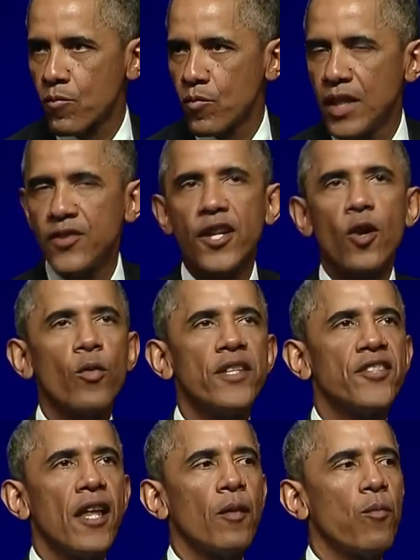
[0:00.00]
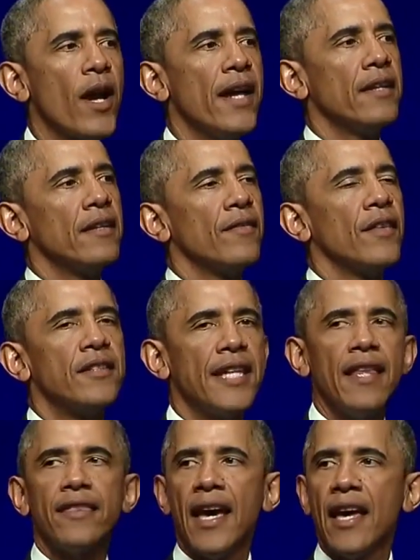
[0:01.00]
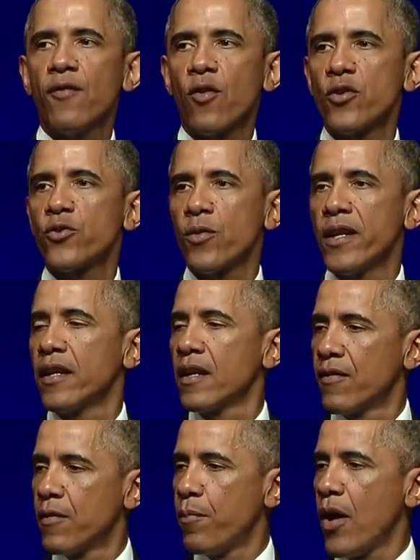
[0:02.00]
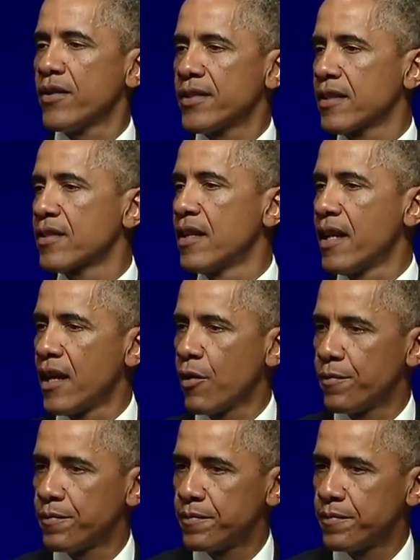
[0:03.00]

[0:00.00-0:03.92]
This year we celebrate the 10th anniversary of the Baltics and NATO.